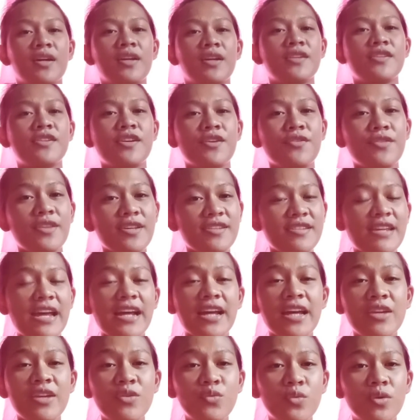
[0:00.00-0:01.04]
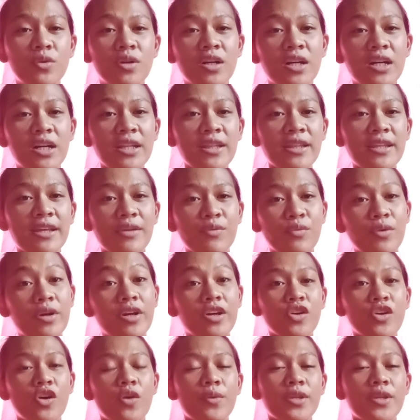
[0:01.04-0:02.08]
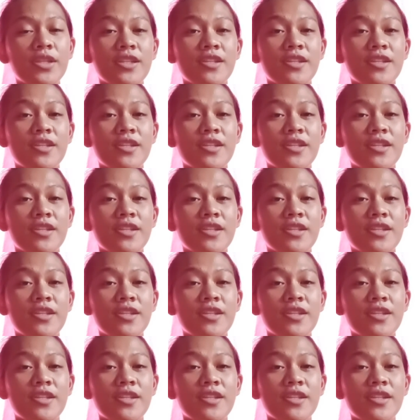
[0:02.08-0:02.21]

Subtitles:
So the second one that we are going to